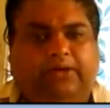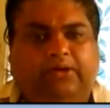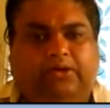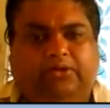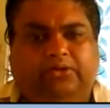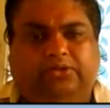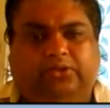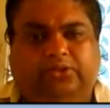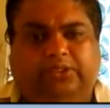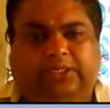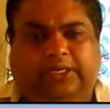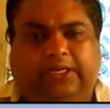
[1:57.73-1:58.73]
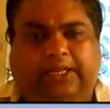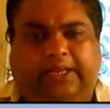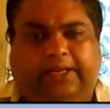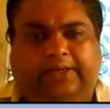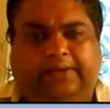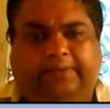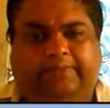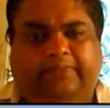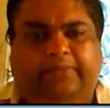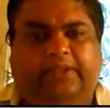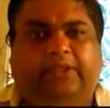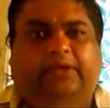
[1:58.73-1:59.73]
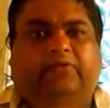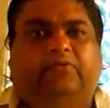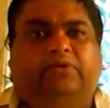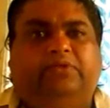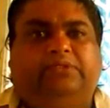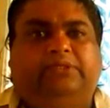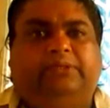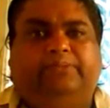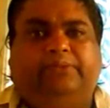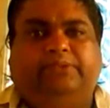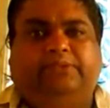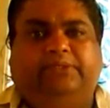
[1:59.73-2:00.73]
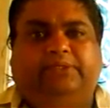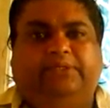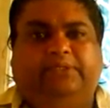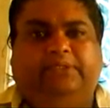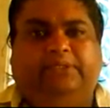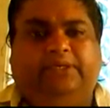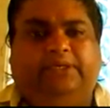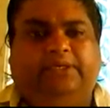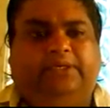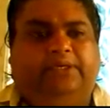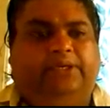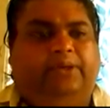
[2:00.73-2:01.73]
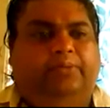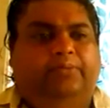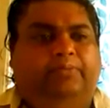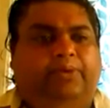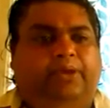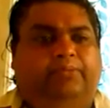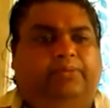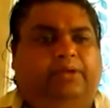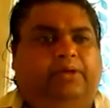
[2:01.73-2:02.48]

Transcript: horizontal line which is representing the beam